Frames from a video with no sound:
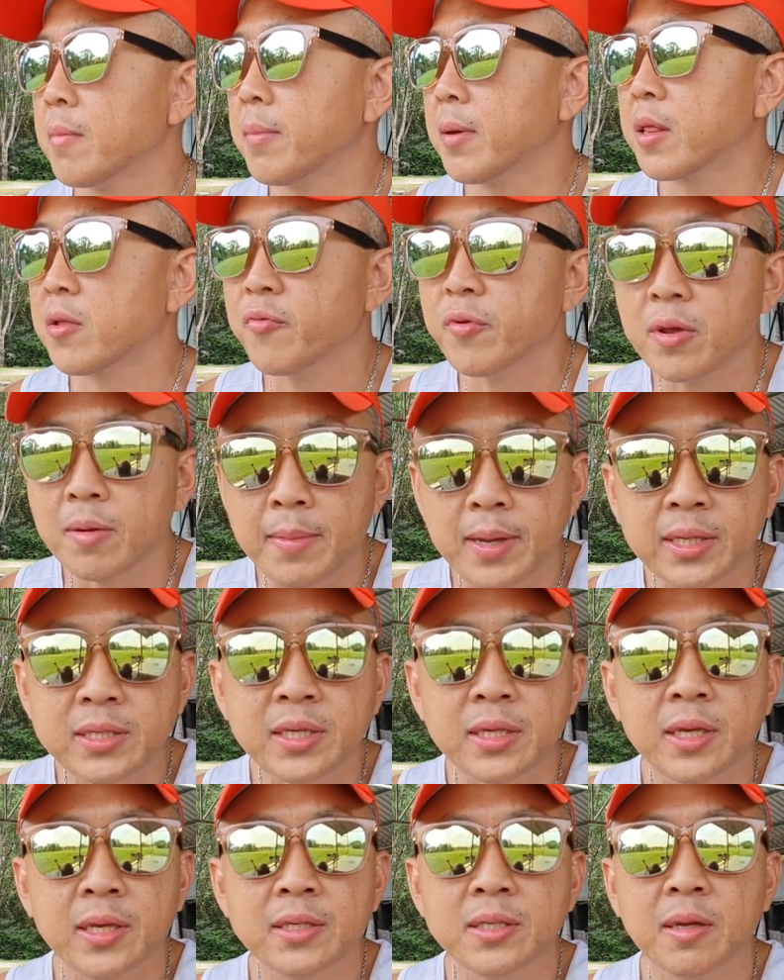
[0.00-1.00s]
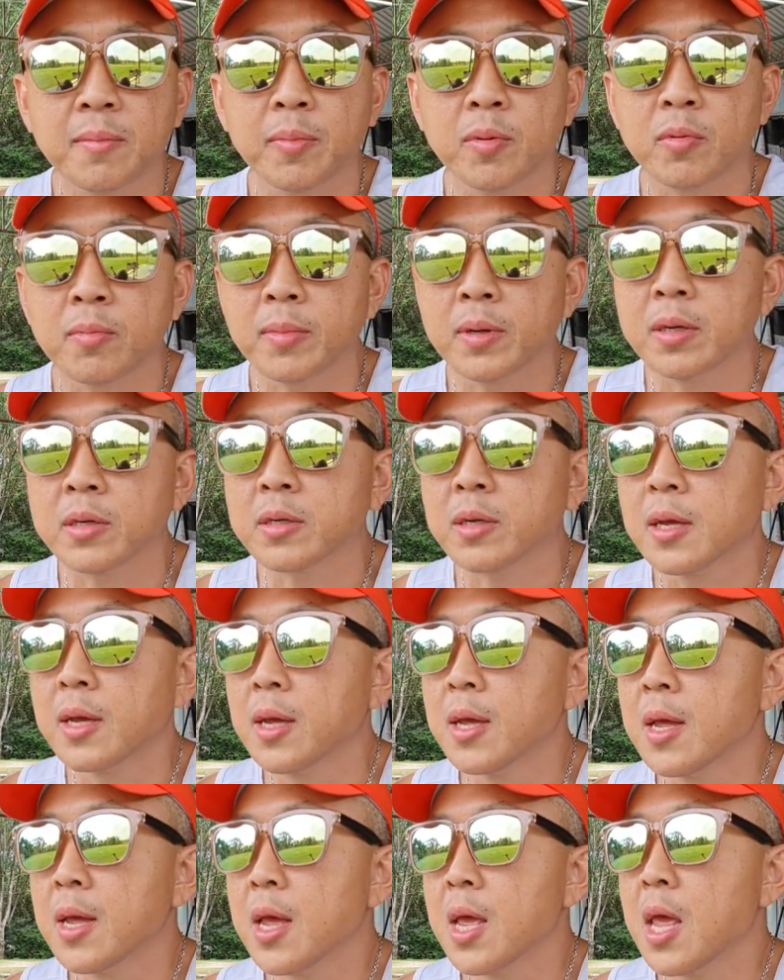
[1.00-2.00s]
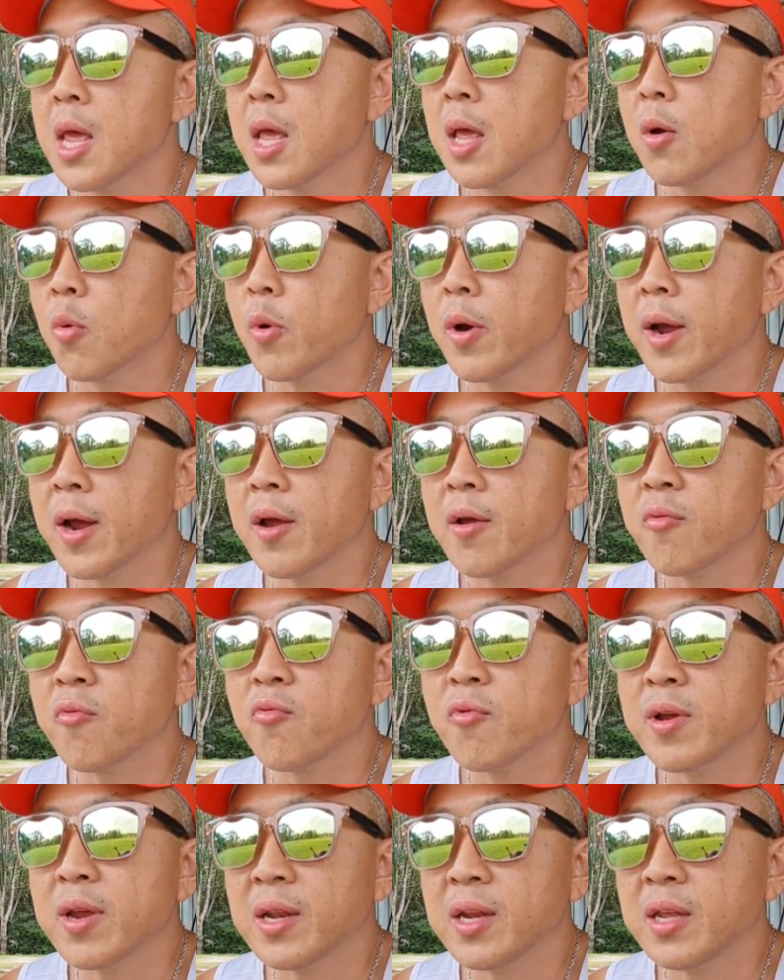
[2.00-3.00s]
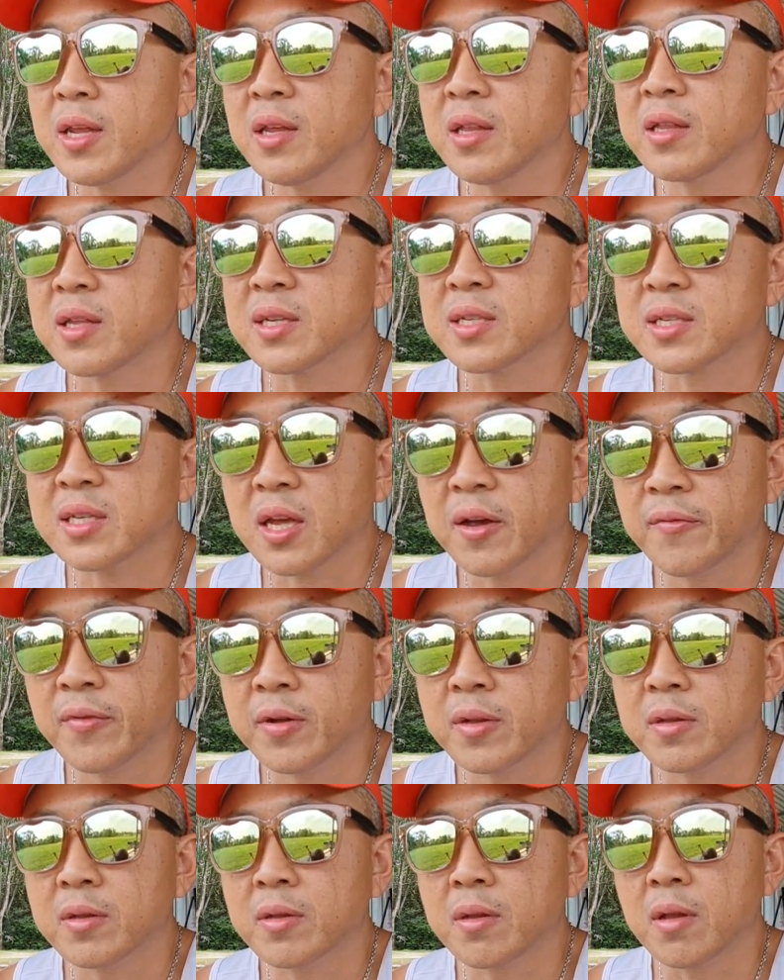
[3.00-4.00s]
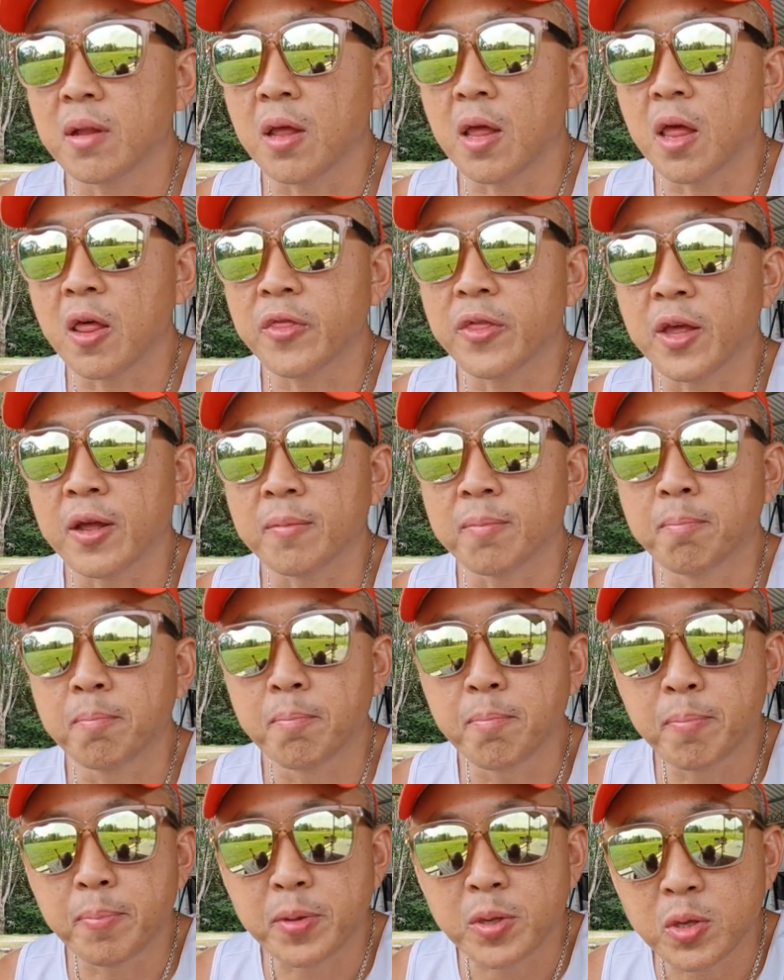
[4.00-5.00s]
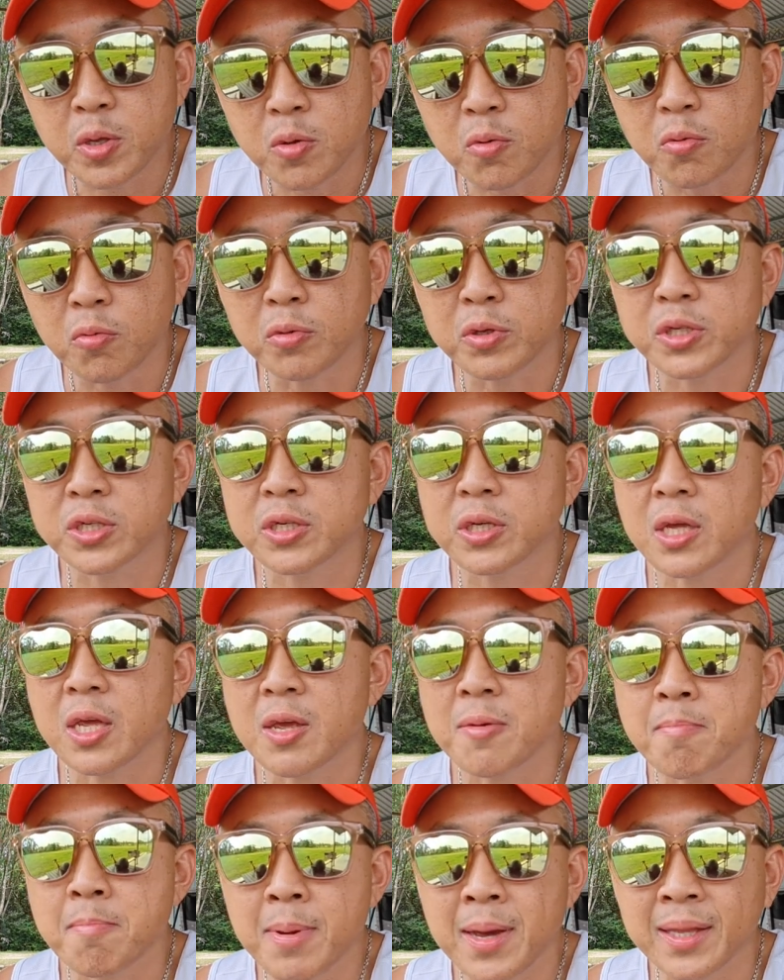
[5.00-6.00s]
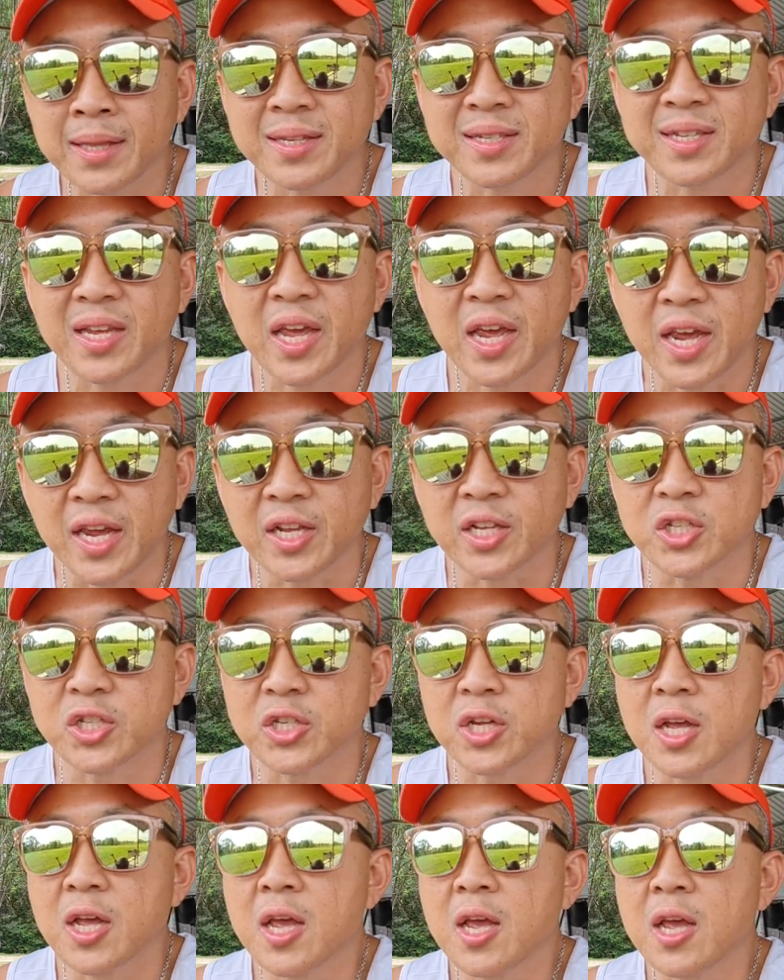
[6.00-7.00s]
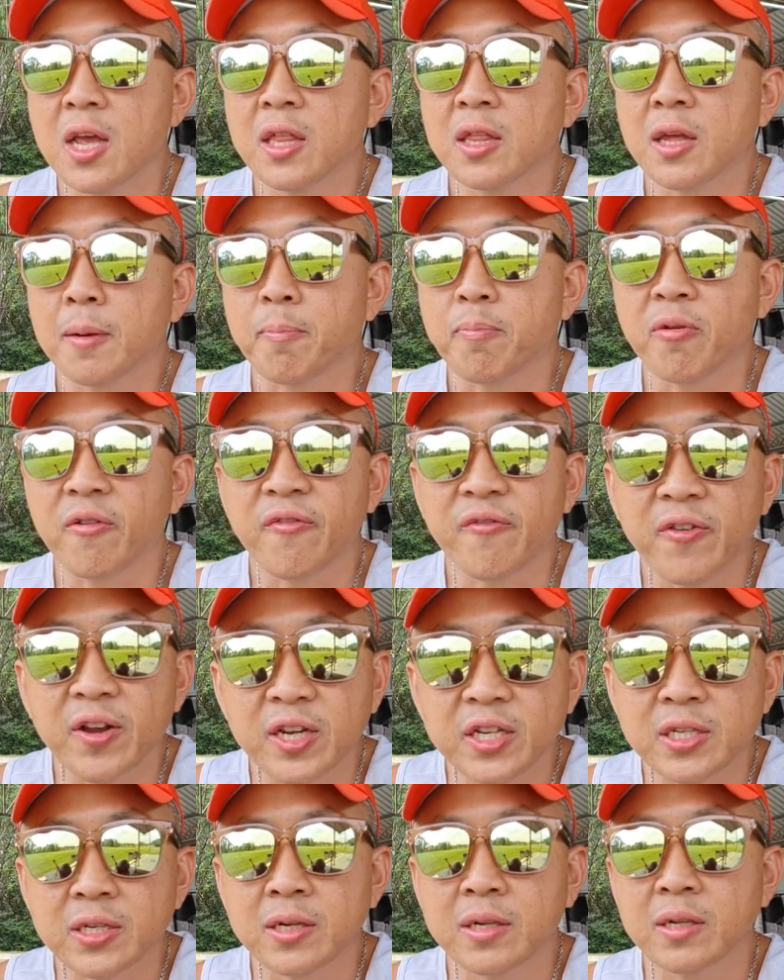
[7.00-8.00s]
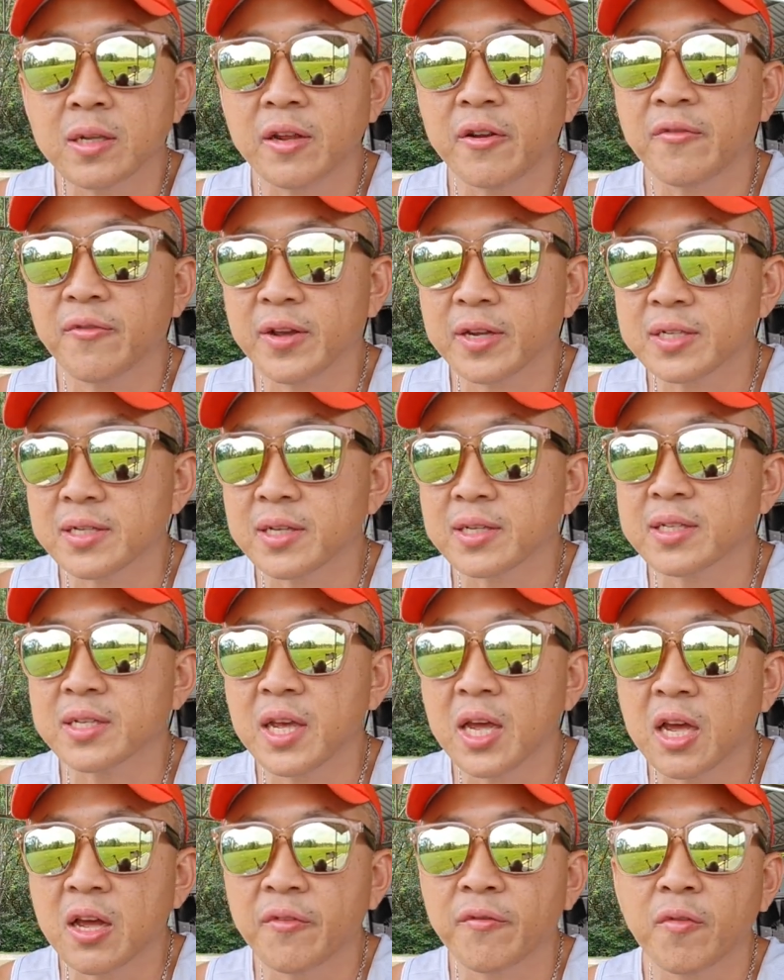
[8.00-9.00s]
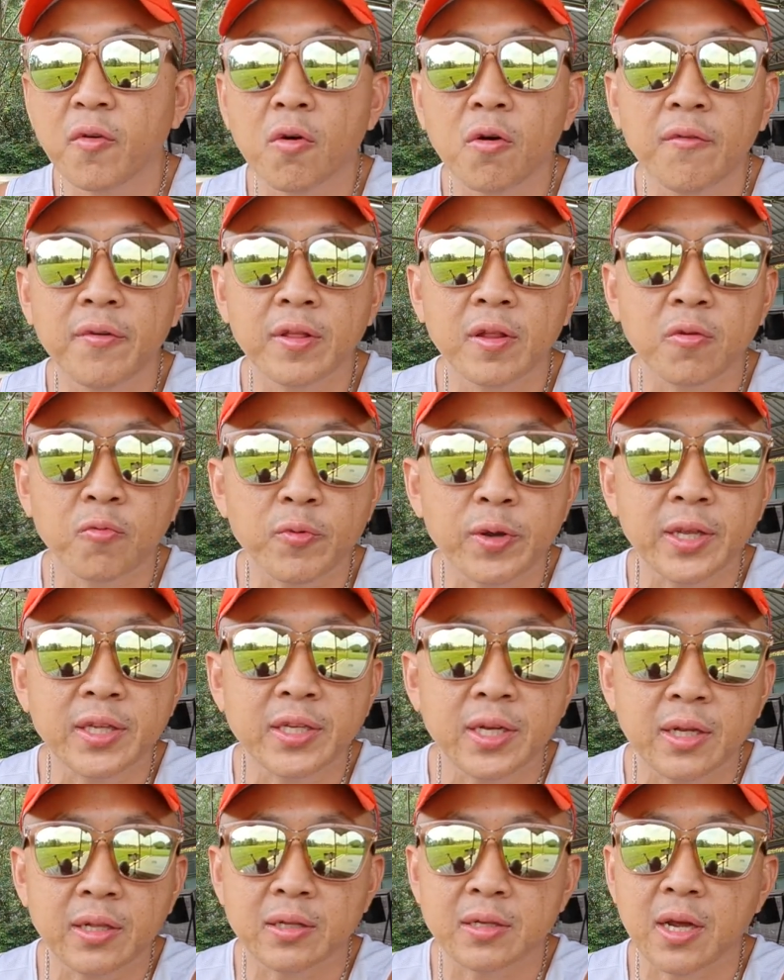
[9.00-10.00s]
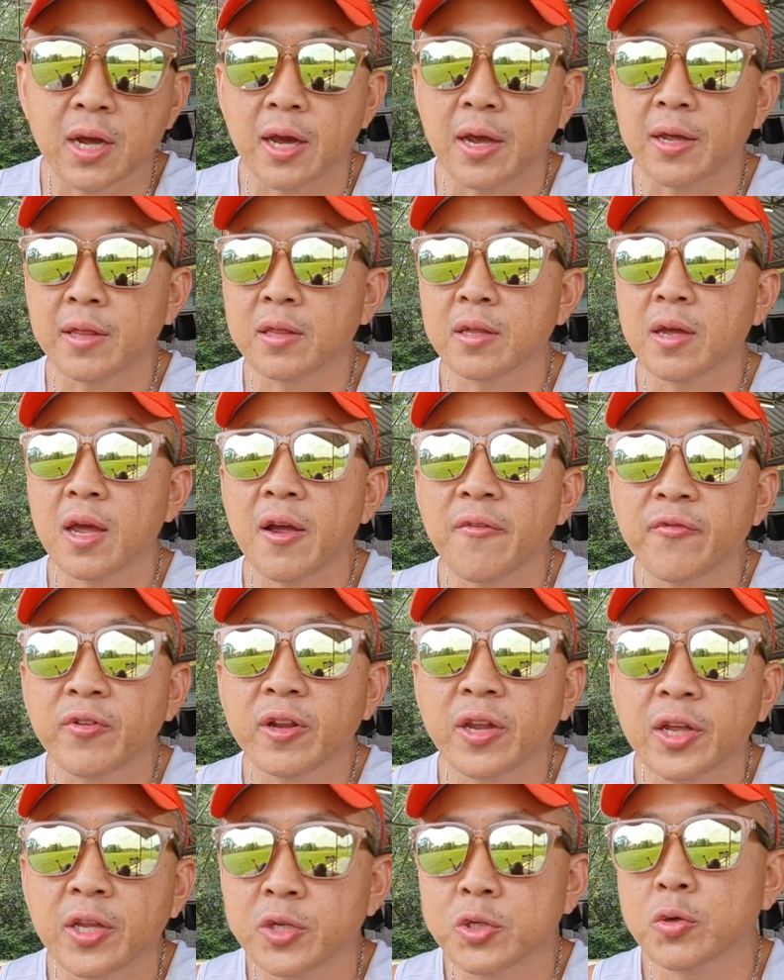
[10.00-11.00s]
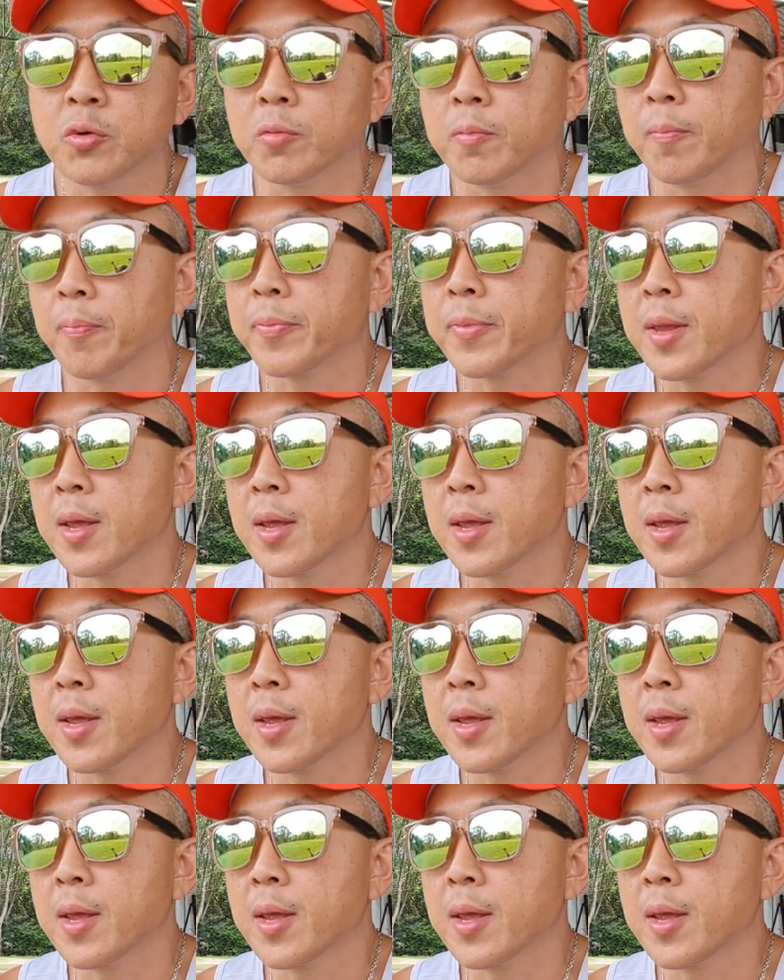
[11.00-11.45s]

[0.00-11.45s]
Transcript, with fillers: but 3 amazing years at Bloomberg, where I really discovered the huge, immense edge that professional investors have over the retail guy, the everyday Joe.